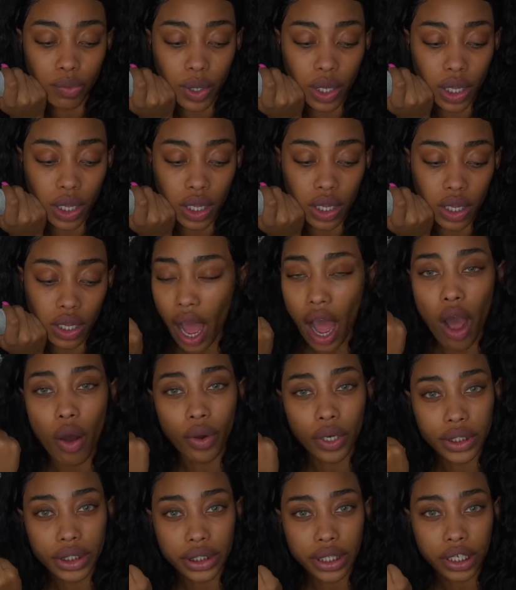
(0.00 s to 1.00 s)
But I
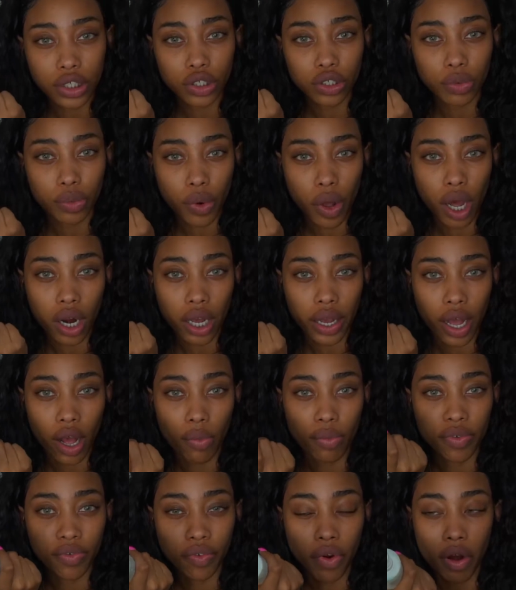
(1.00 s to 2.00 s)
always test a product
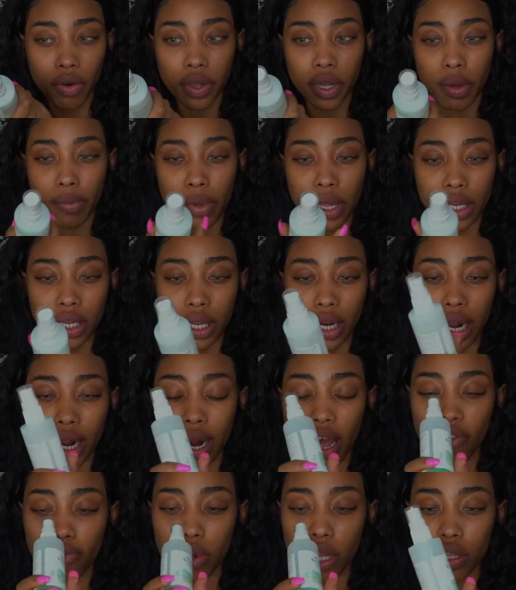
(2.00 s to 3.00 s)
out before I recommend it,
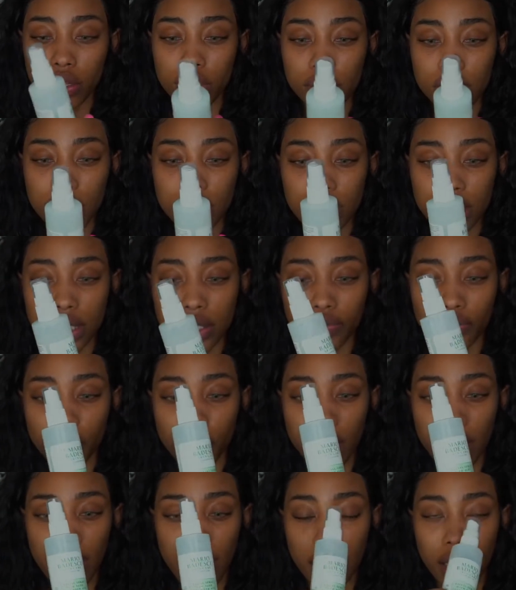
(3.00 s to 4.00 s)
and I've been using this
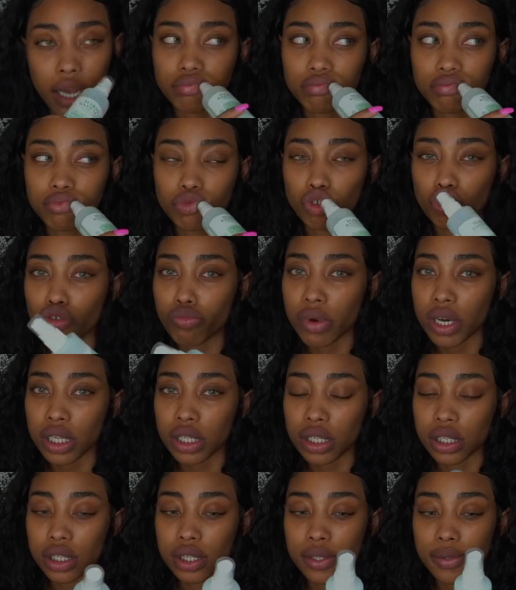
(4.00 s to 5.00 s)
for like 2
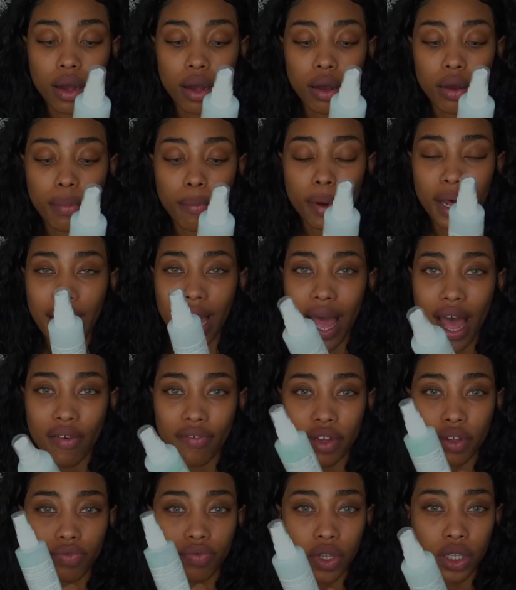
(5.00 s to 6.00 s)
months, but I
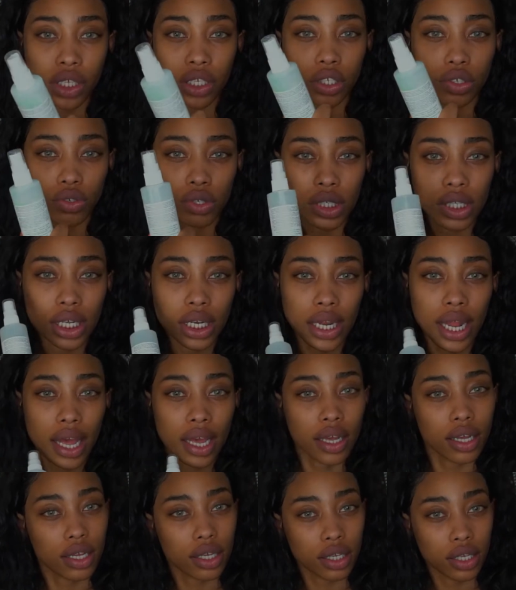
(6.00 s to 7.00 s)
haven't really used it like,